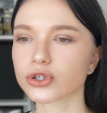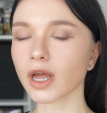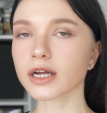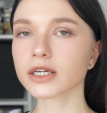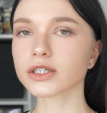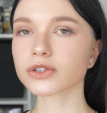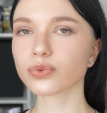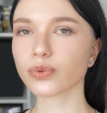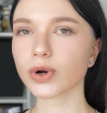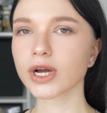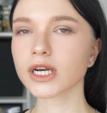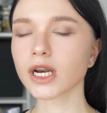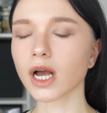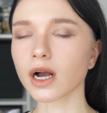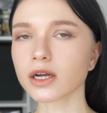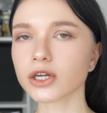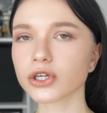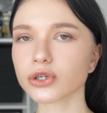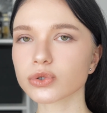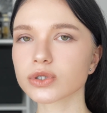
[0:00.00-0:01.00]
And when
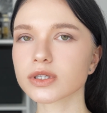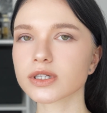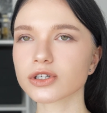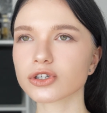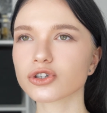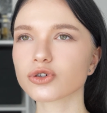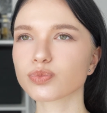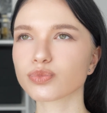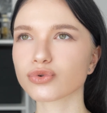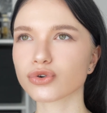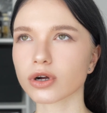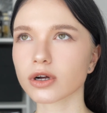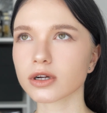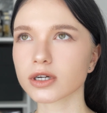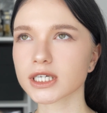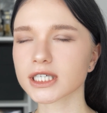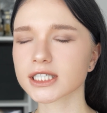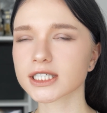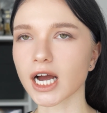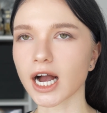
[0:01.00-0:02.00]
I use this
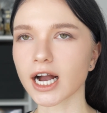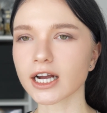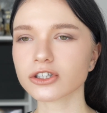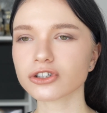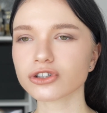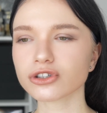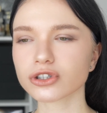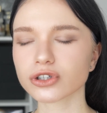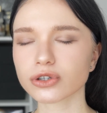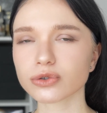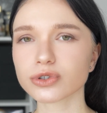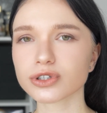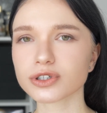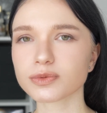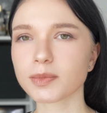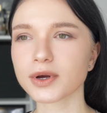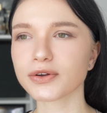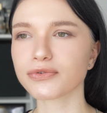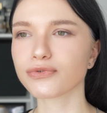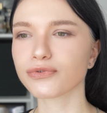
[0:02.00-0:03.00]
product, I just noticed
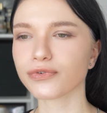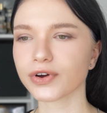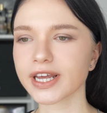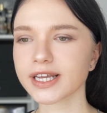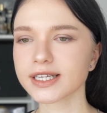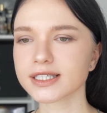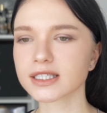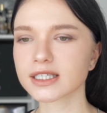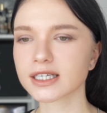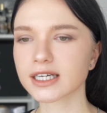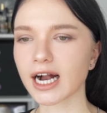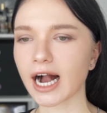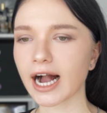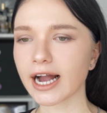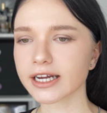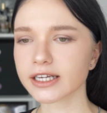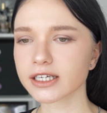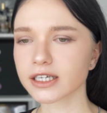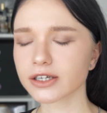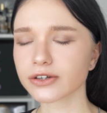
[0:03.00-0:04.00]
my face
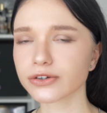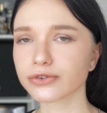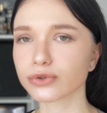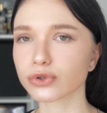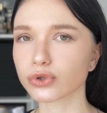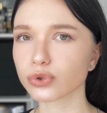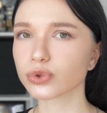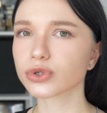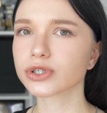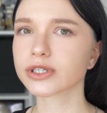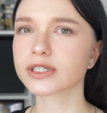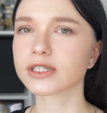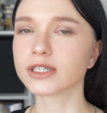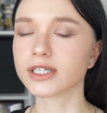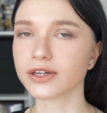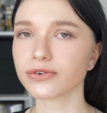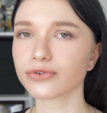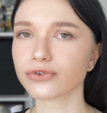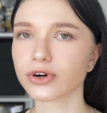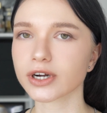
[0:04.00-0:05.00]
kind of looks
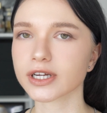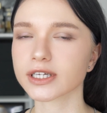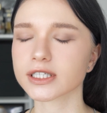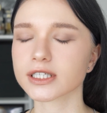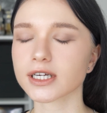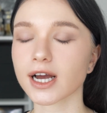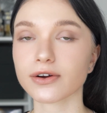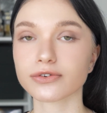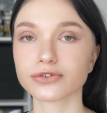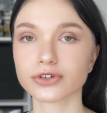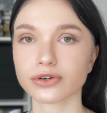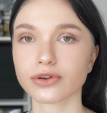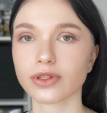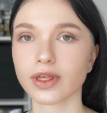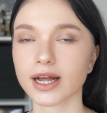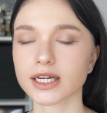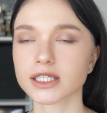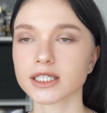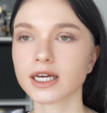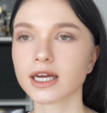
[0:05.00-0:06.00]
different after
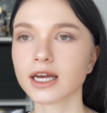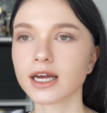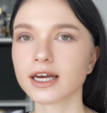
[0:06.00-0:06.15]
that.